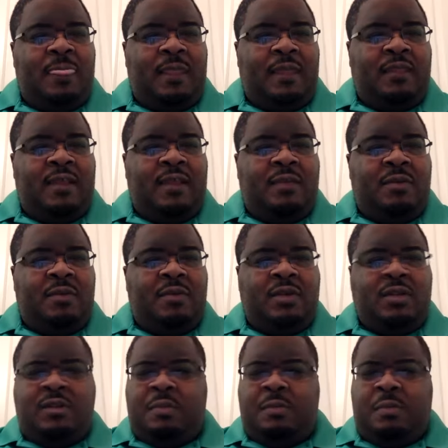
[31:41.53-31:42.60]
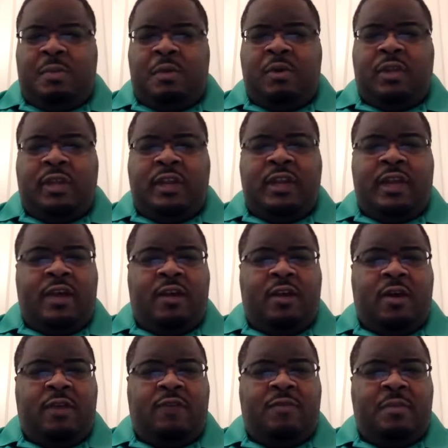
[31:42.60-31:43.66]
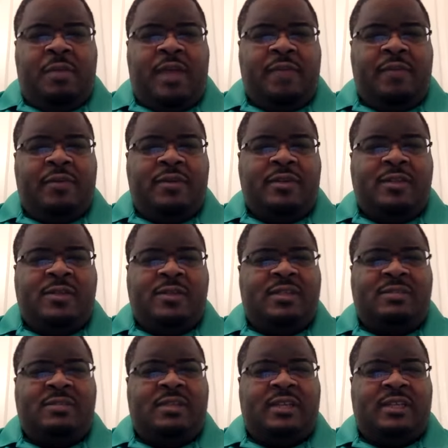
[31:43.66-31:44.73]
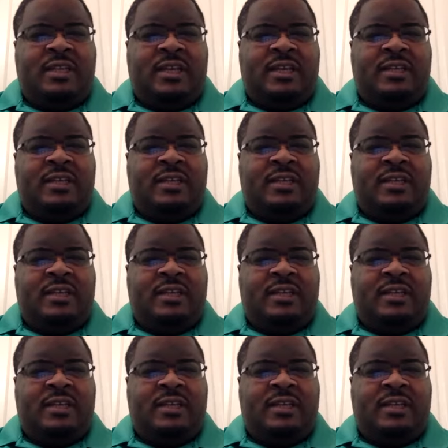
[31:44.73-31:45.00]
I think Bill Clinton got a heart from a Black person or something like that.